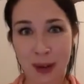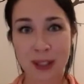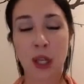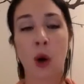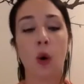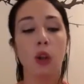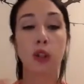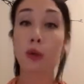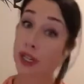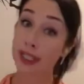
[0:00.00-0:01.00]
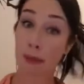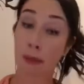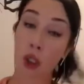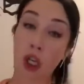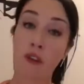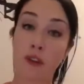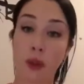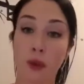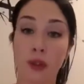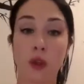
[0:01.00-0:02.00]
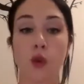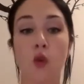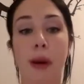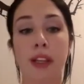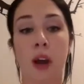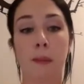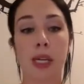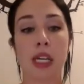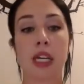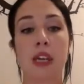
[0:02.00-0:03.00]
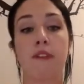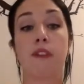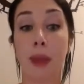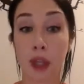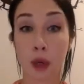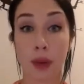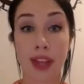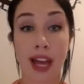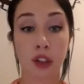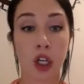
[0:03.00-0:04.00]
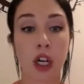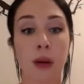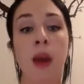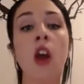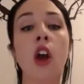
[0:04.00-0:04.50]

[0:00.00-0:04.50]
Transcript: So lunaception, for those of you who might not be familiar with that term,